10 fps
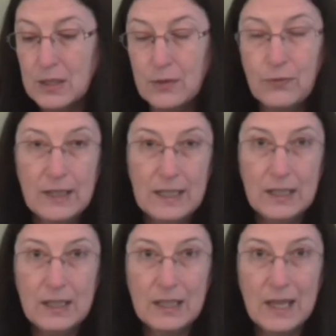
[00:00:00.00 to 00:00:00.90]
to fill
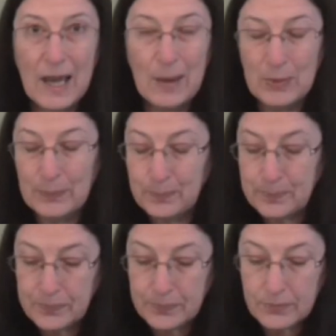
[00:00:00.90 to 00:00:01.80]
in the gap.
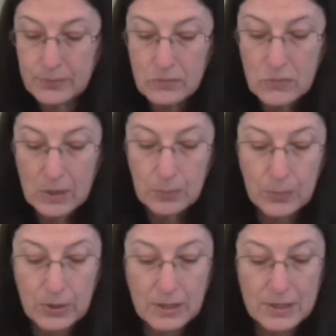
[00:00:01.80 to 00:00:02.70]

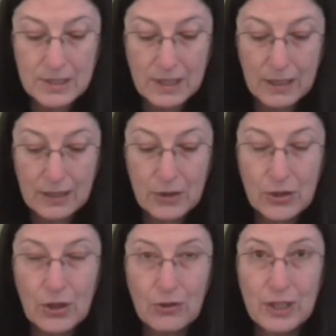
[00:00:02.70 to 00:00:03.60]
But
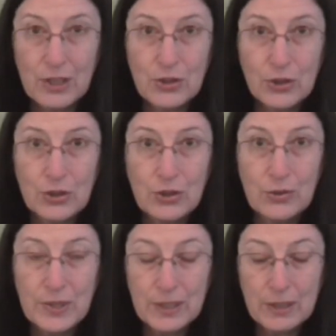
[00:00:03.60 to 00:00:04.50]
thoroughly enjoyed
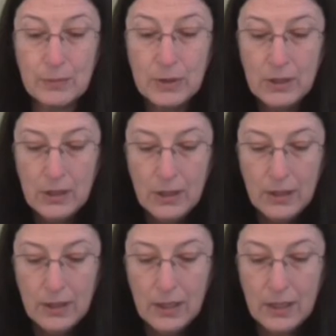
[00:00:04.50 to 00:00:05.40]
using them,
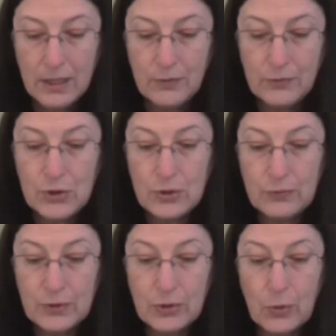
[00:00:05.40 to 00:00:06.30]
and they do
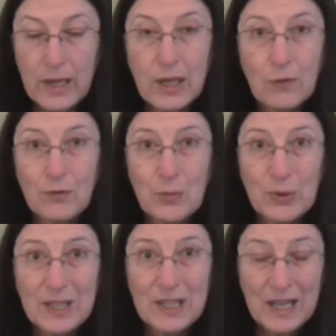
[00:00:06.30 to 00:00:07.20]
feel quite
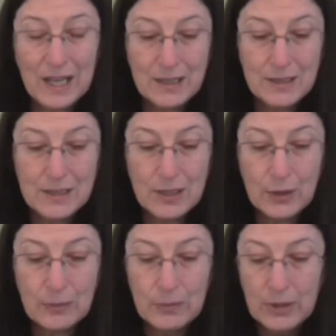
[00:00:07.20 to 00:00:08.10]
comfortable in your hands.
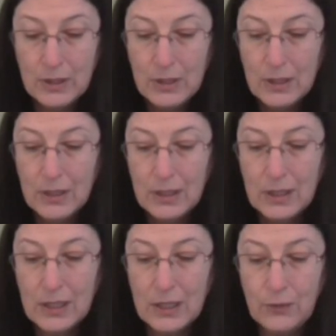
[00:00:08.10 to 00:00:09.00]
So
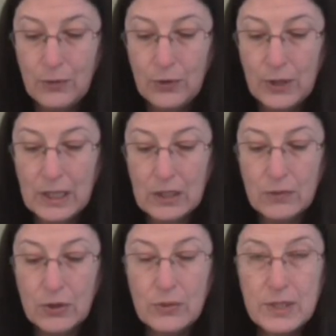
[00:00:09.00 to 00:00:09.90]
if you're thinking
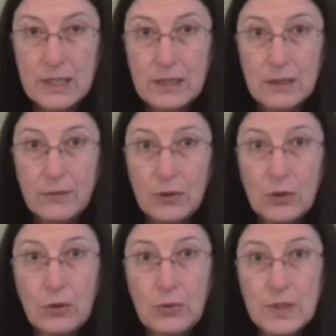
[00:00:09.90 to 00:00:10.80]
of if you
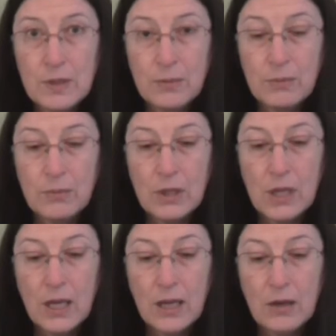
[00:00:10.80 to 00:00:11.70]
use them
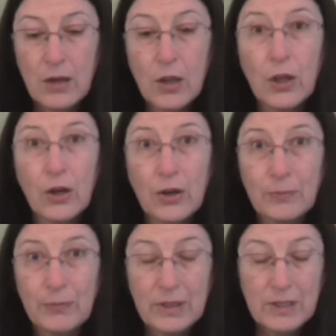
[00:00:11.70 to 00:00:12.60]
a lot,
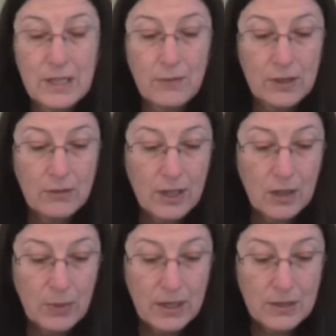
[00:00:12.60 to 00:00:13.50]
I definitely
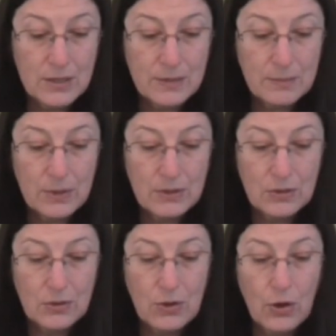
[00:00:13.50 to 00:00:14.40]
recommend
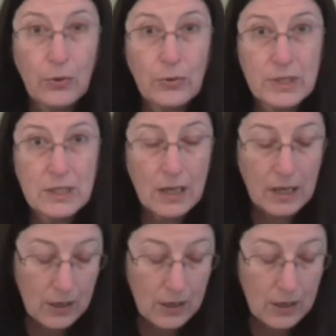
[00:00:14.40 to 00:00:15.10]
those.